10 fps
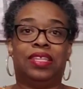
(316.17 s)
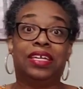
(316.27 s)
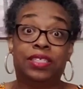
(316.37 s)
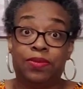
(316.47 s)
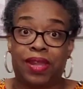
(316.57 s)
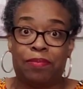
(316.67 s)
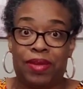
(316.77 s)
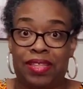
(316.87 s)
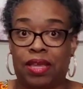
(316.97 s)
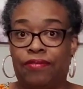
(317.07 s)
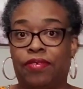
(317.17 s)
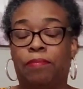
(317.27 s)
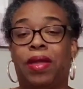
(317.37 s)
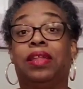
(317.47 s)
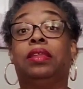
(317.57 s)
this one I picked up
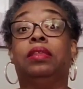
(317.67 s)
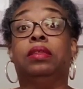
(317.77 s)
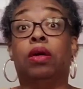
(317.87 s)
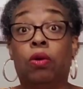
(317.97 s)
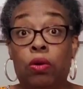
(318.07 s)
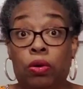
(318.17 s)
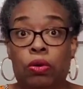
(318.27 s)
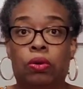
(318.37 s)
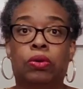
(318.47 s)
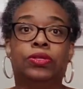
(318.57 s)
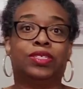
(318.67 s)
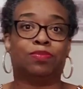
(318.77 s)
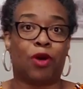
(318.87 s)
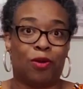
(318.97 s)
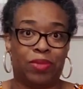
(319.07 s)
from my local
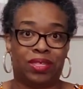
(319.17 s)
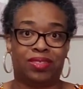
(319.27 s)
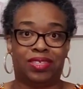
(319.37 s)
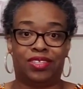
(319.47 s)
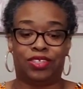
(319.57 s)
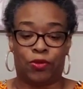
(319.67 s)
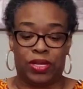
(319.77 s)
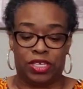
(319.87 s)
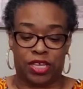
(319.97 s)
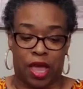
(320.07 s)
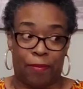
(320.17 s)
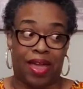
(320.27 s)
small business sewing shop.